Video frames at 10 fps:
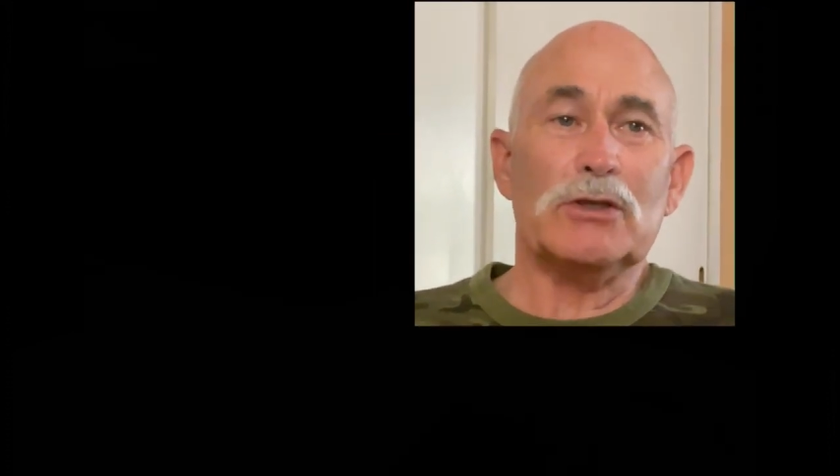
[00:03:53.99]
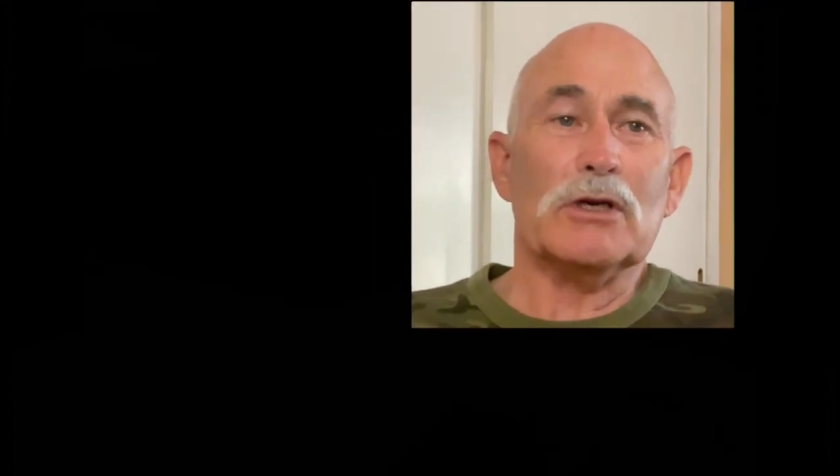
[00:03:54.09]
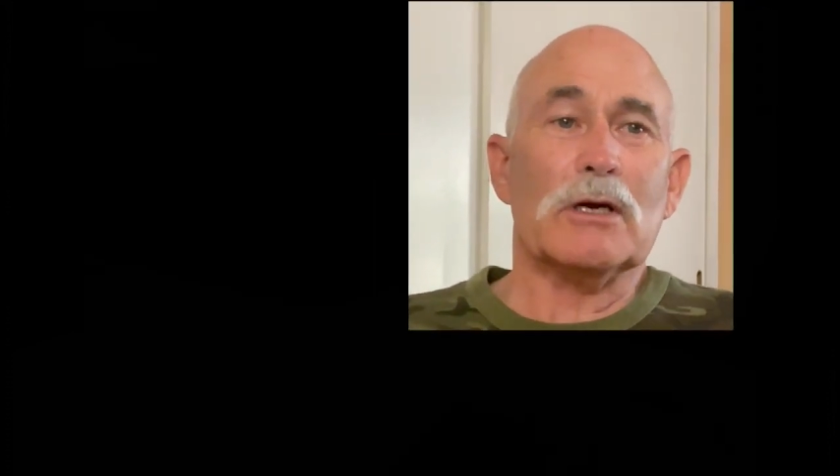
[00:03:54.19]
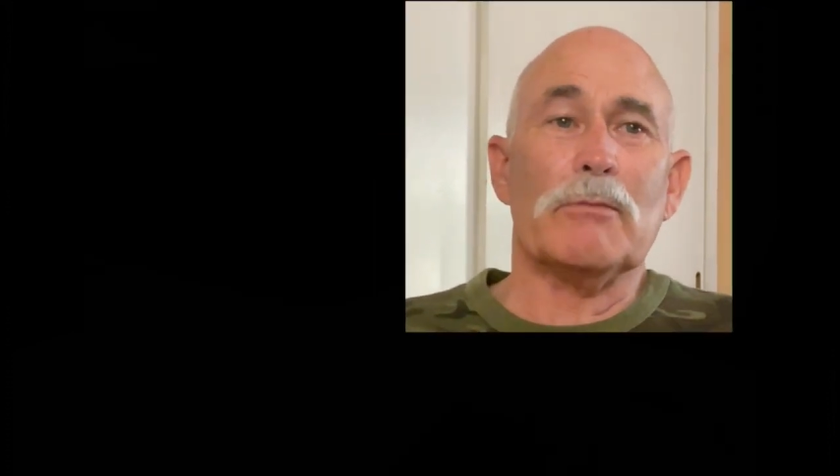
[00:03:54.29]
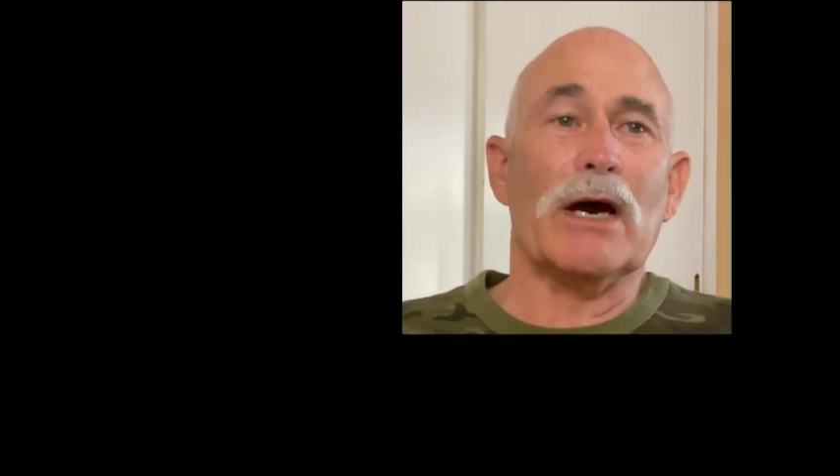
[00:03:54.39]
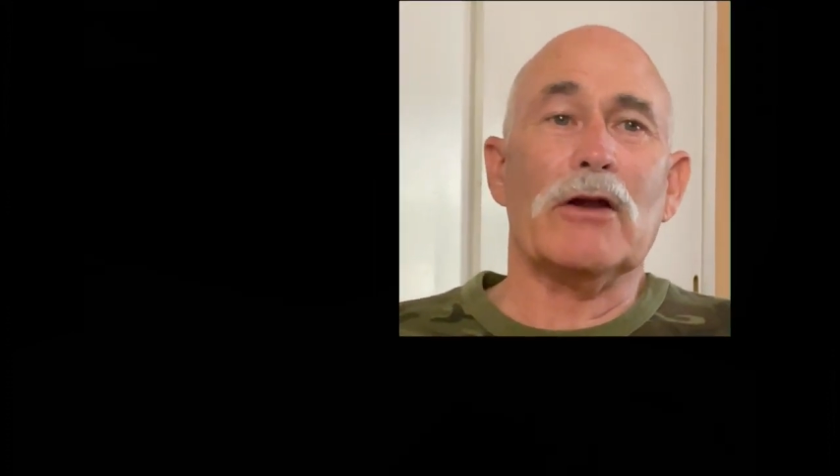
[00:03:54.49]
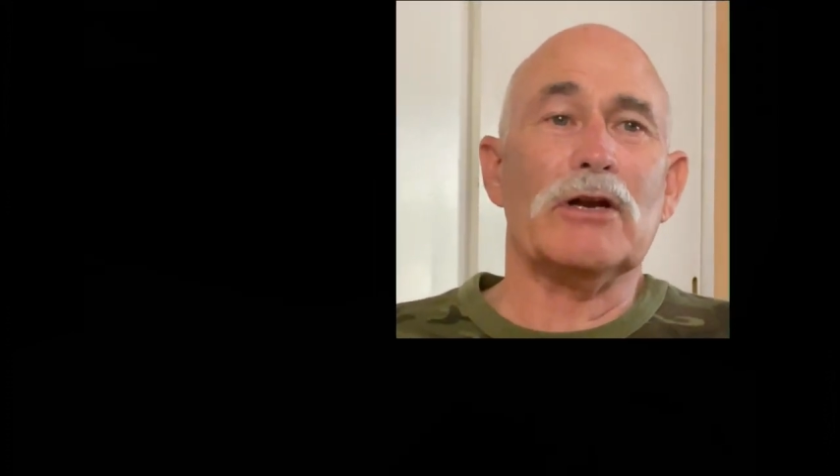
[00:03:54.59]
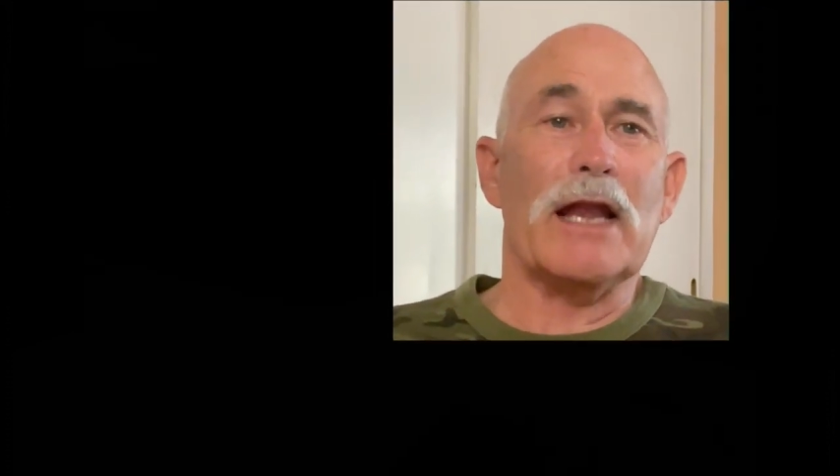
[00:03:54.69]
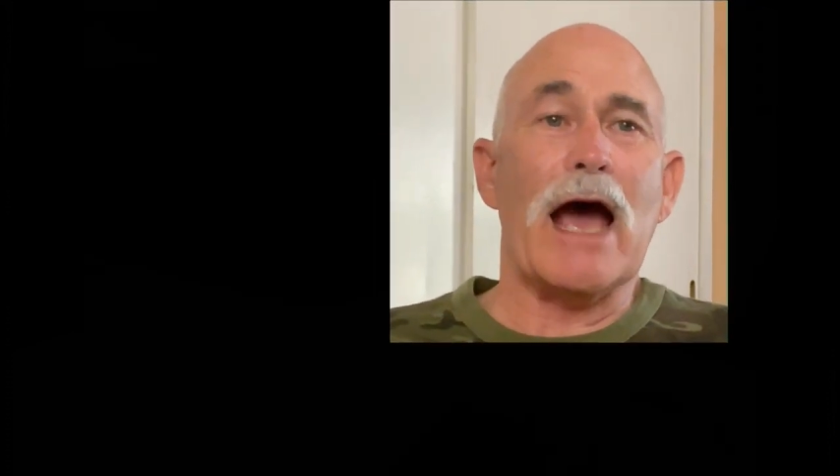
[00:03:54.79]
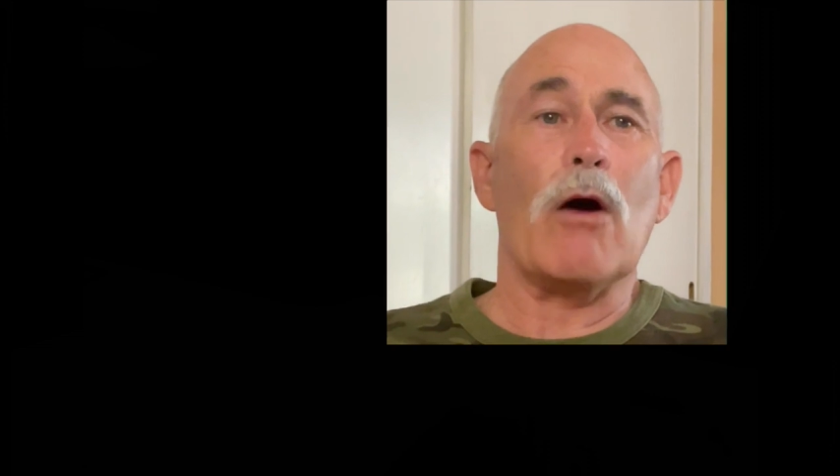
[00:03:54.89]
It took about
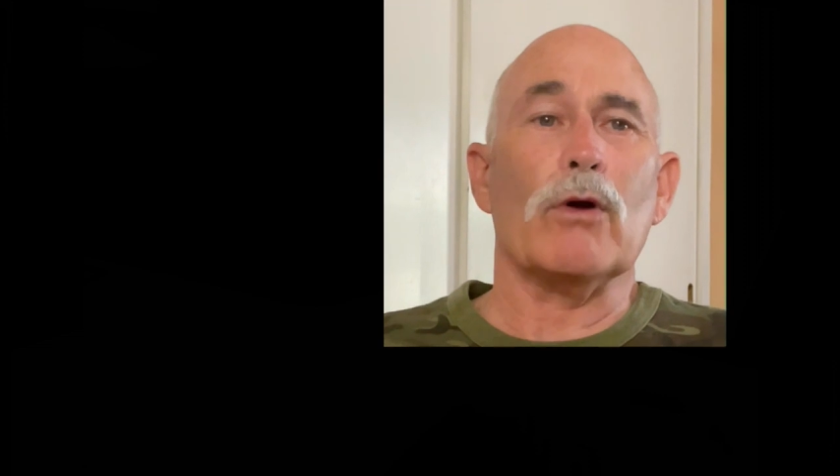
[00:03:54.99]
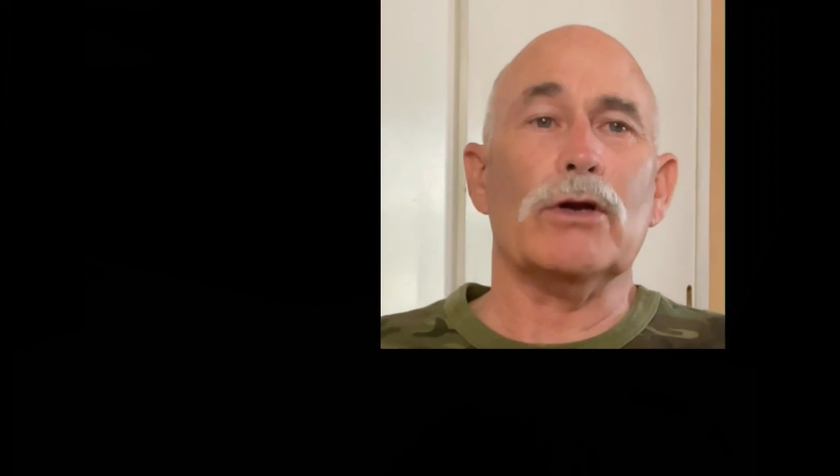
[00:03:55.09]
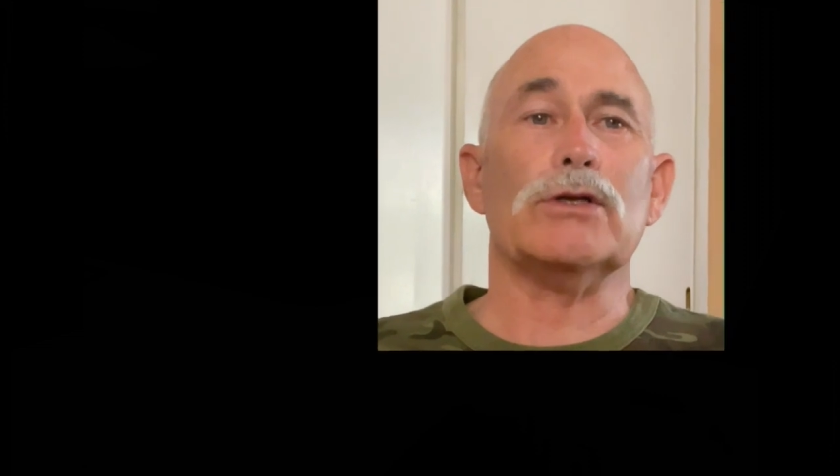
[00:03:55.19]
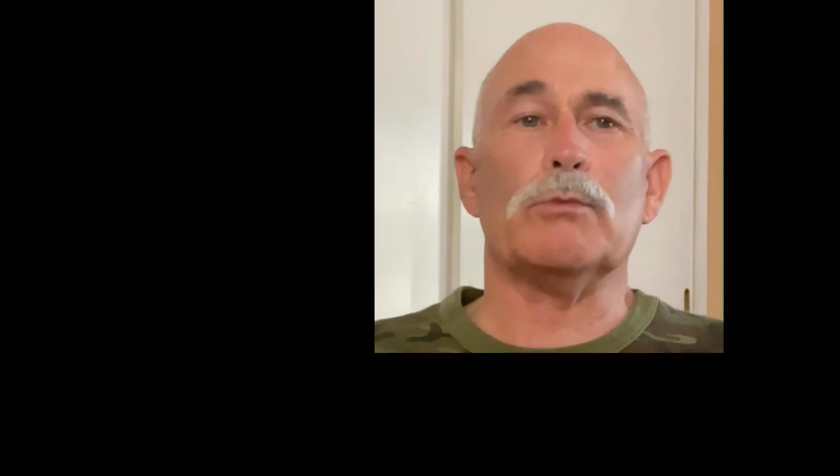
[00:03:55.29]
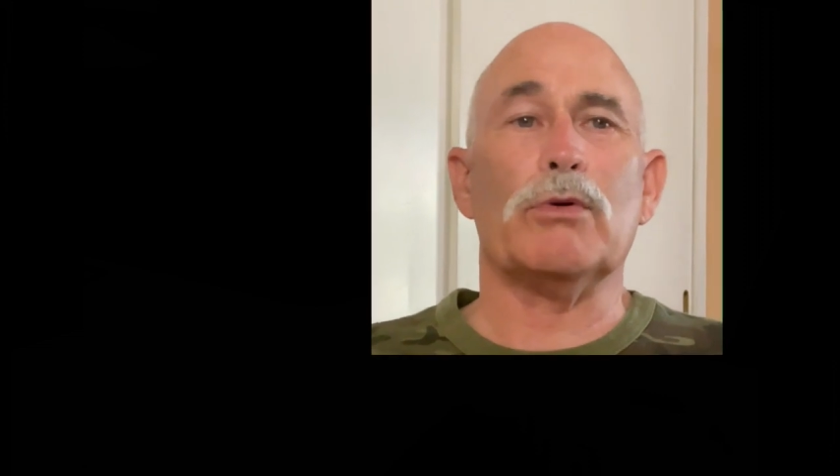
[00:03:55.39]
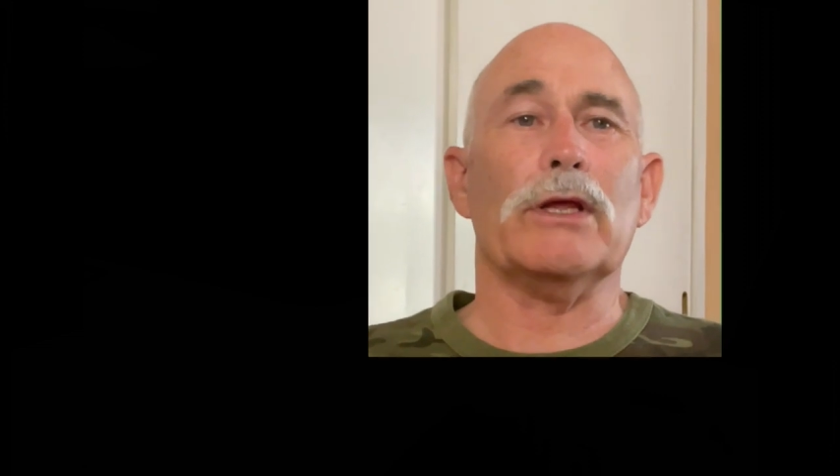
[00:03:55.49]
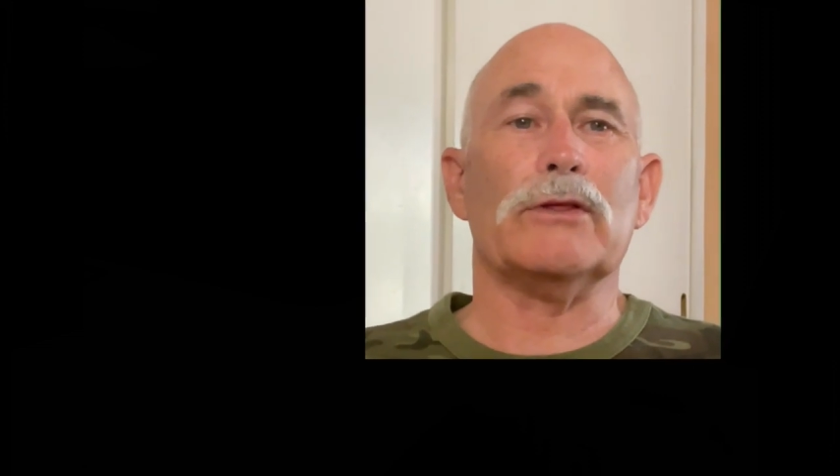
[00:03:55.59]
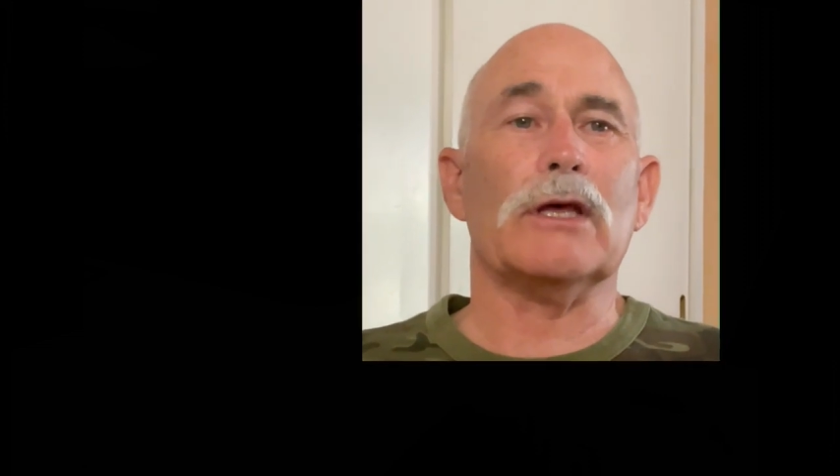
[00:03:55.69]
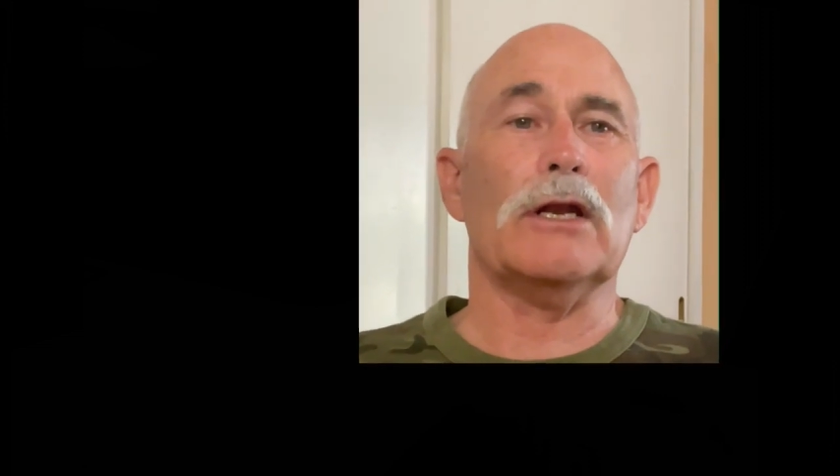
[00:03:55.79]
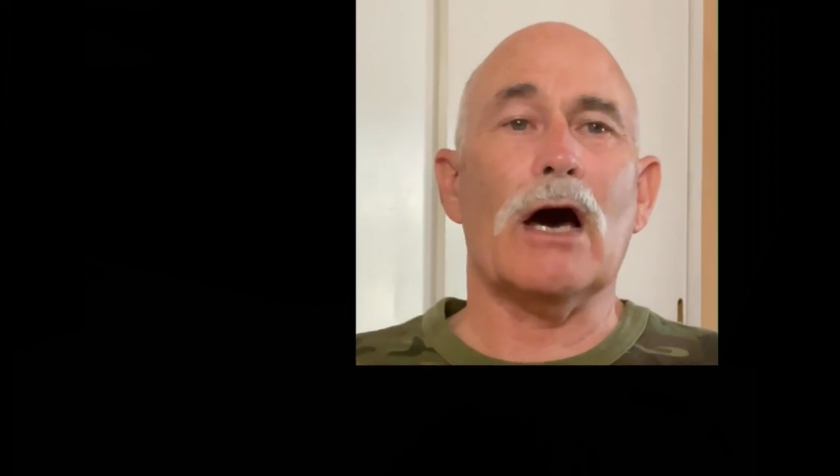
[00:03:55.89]
an hour to
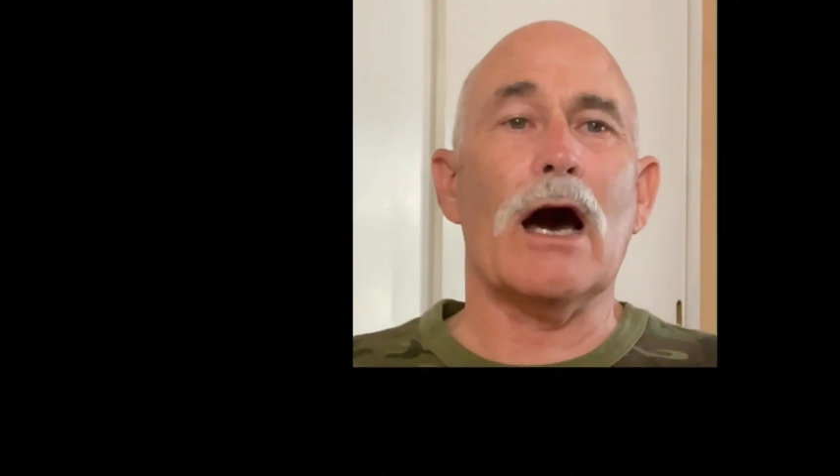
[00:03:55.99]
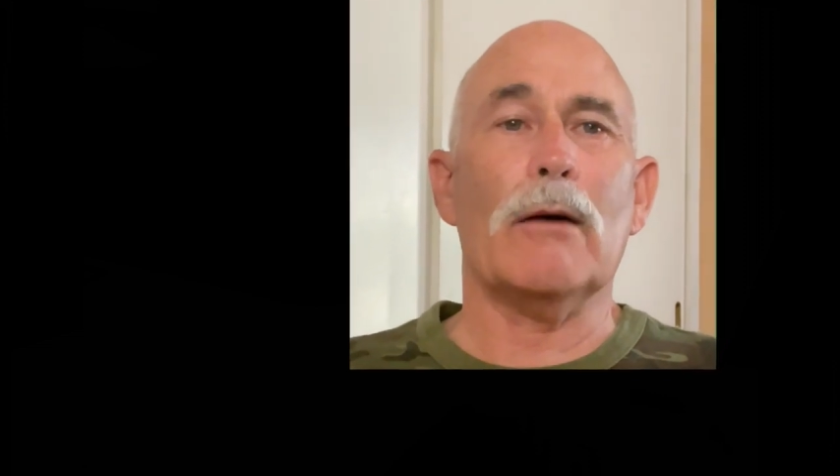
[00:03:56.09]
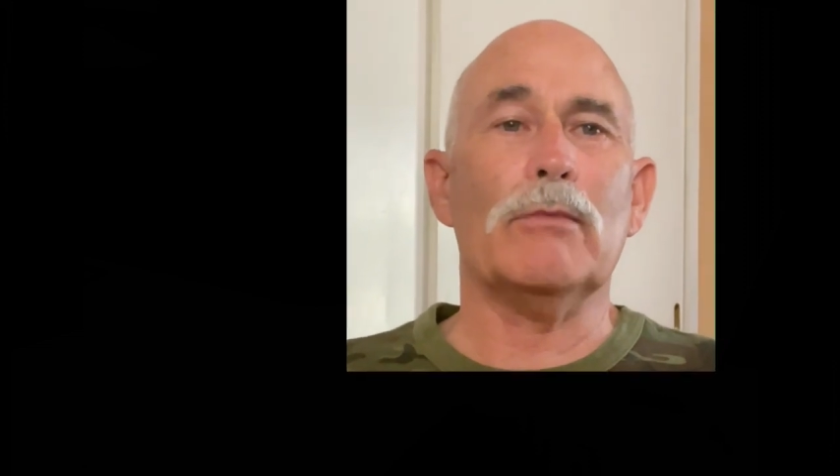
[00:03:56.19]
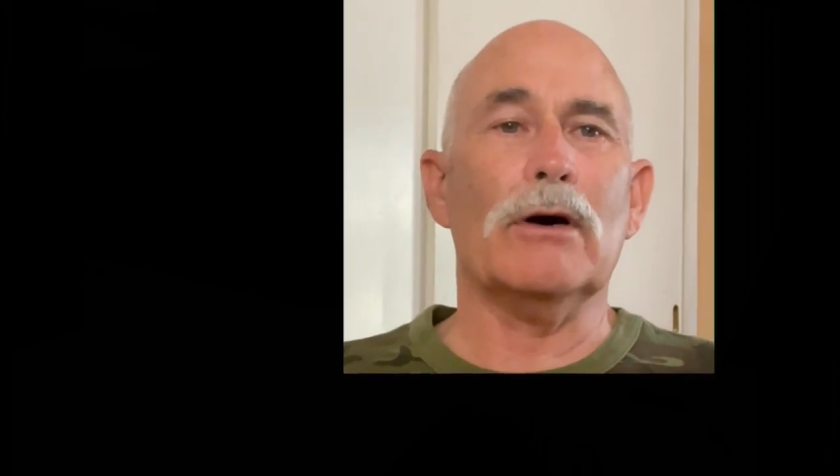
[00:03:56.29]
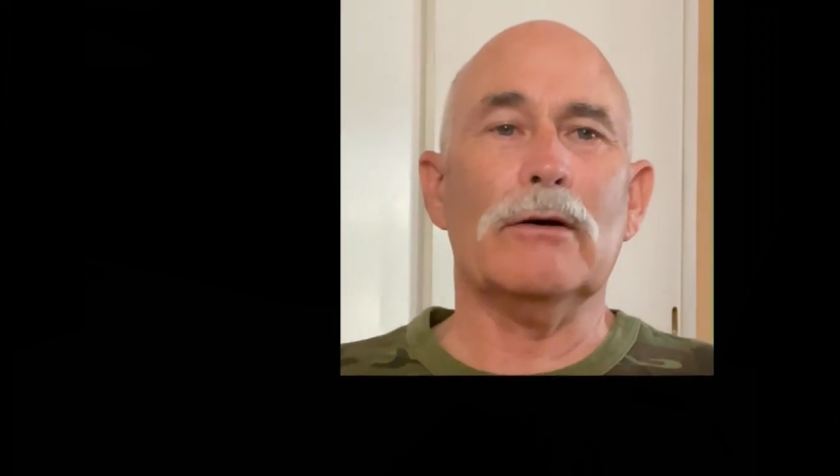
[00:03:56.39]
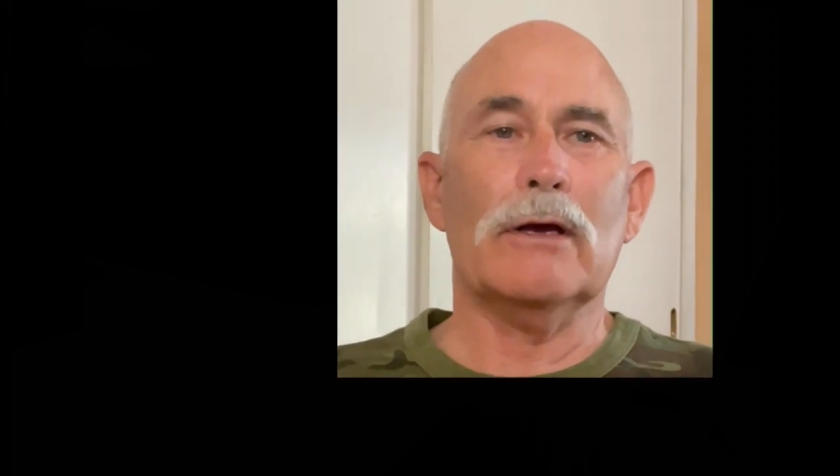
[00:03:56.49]
print the knob,